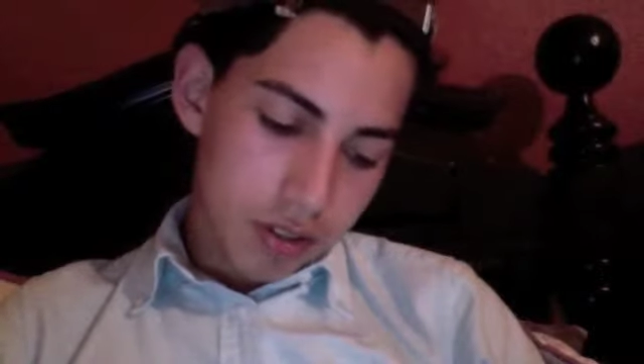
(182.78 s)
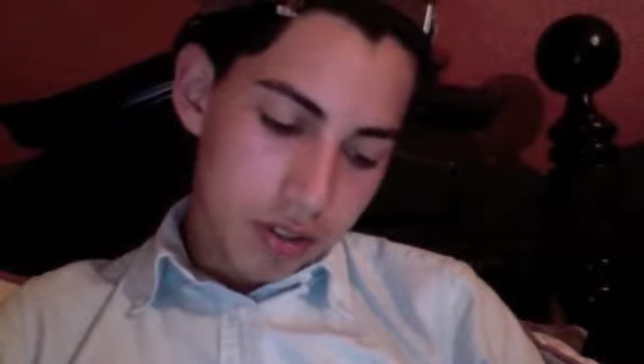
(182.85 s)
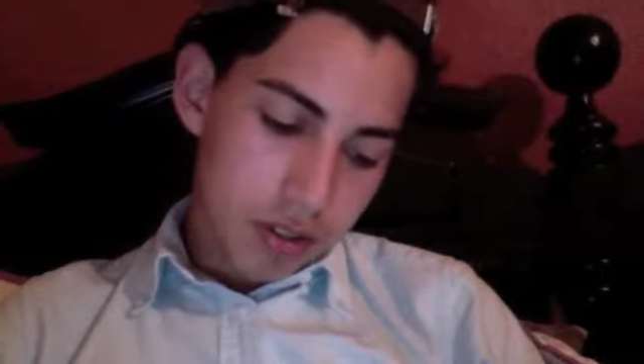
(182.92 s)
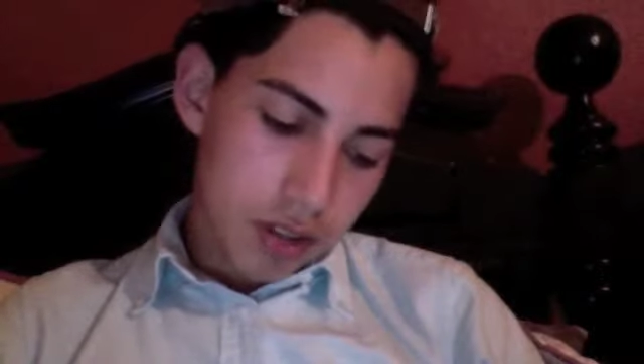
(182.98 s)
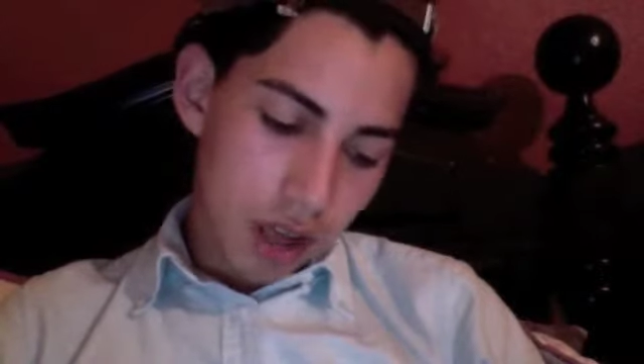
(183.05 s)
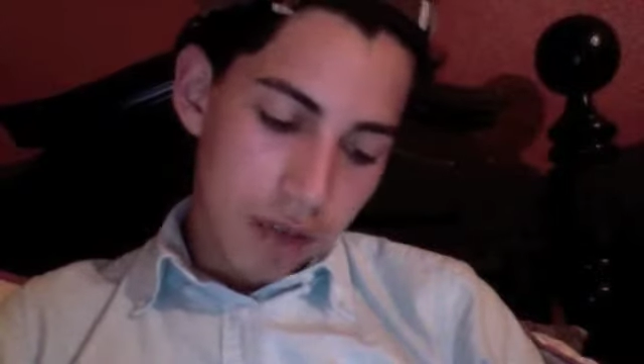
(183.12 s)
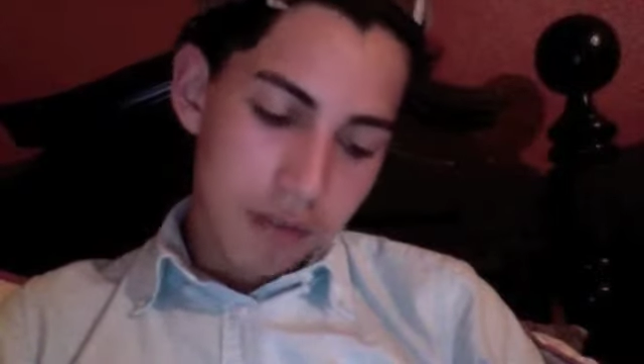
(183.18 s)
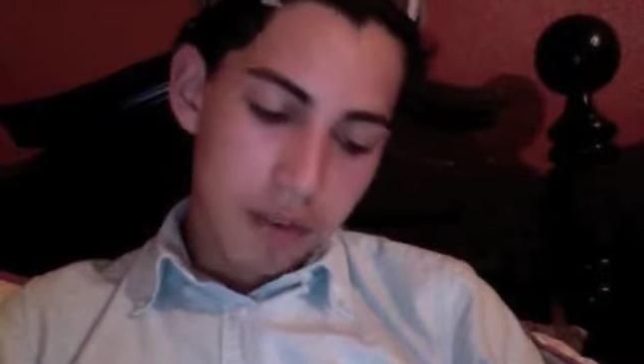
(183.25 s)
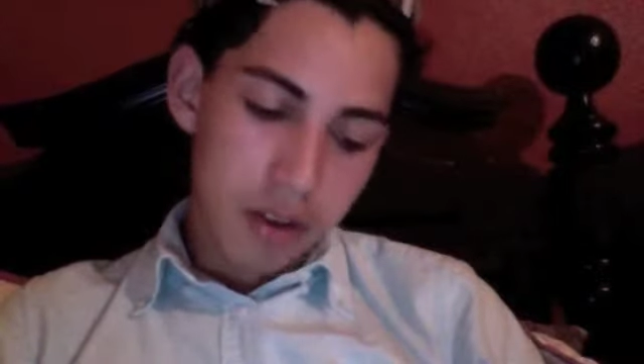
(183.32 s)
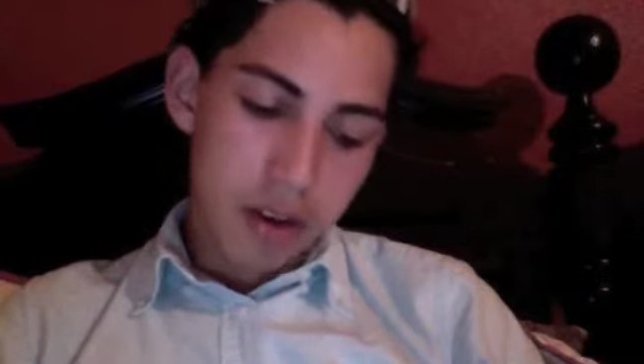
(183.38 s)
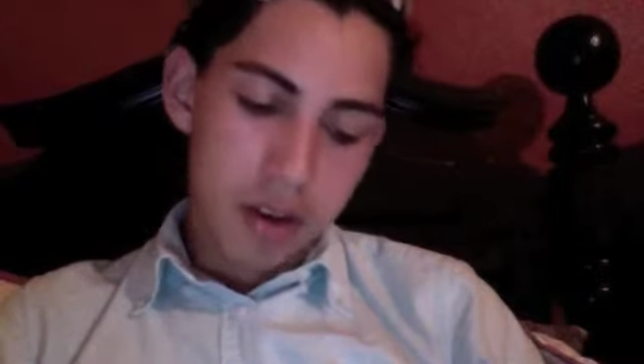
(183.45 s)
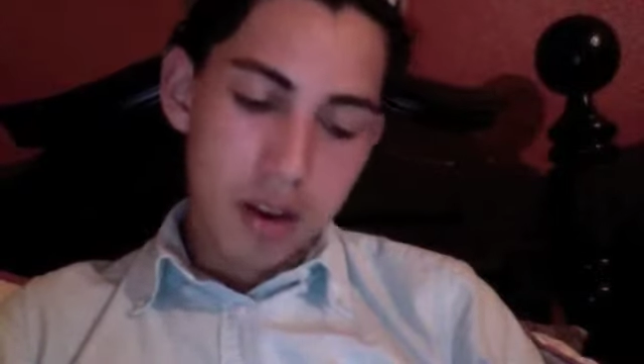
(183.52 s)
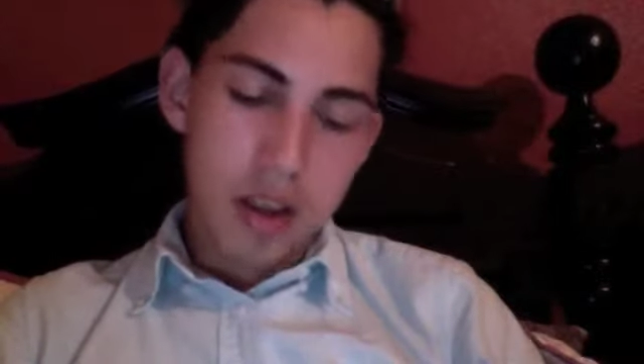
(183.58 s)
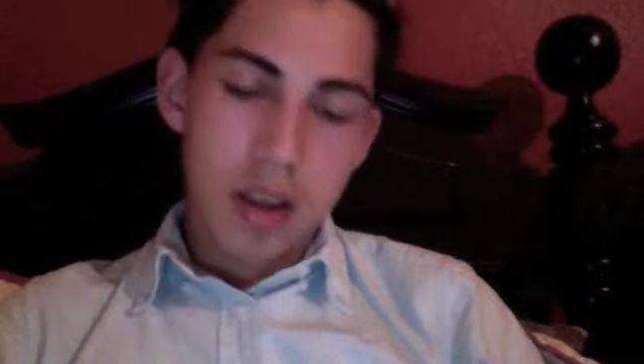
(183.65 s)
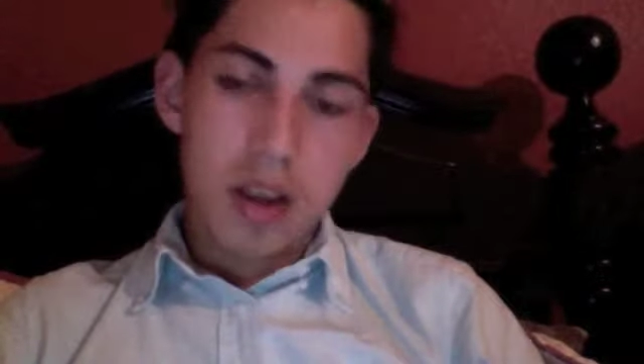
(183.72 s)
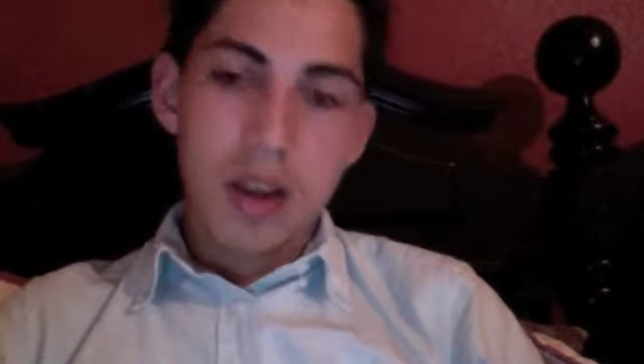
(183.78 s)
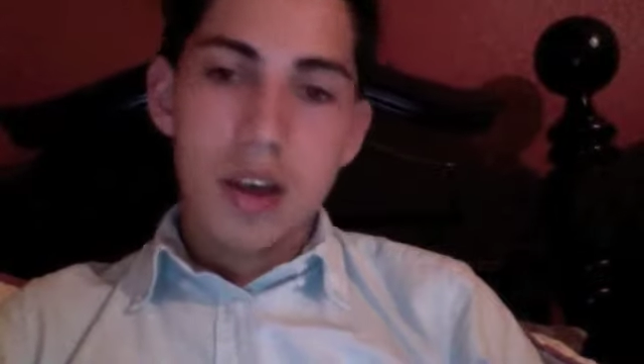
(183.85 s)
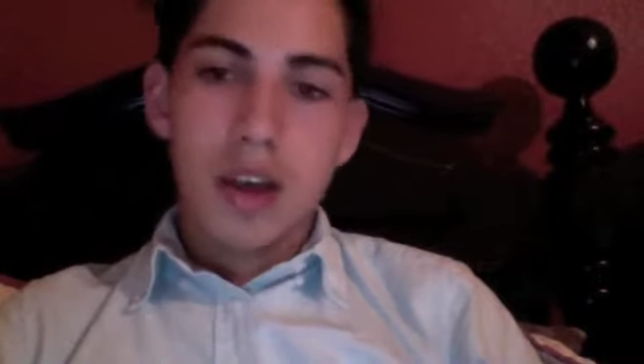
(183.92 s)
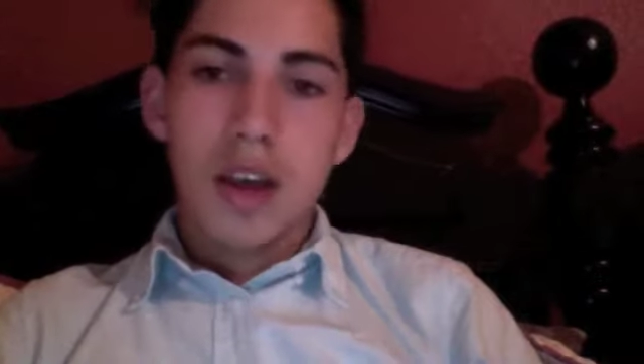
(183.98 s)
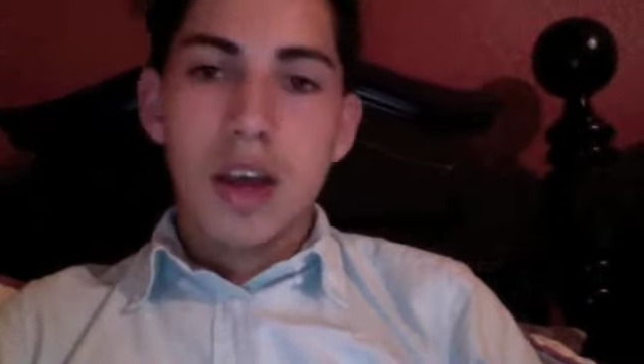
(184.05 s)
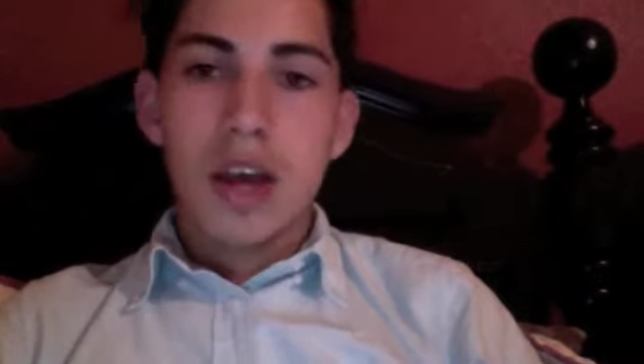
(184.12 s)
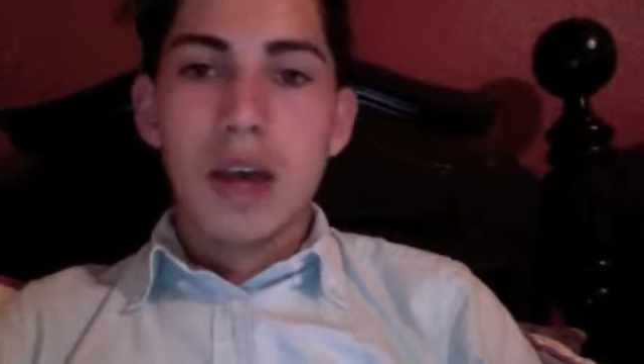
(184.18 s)
seven,
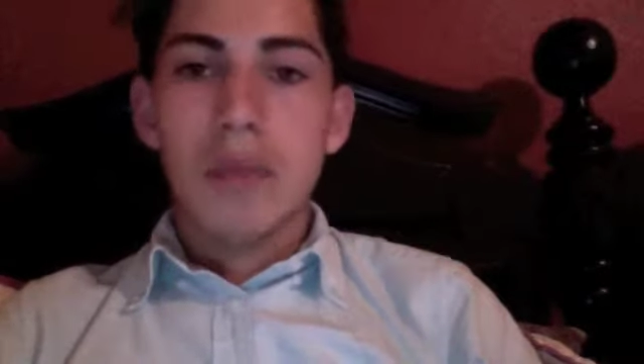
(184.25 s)
I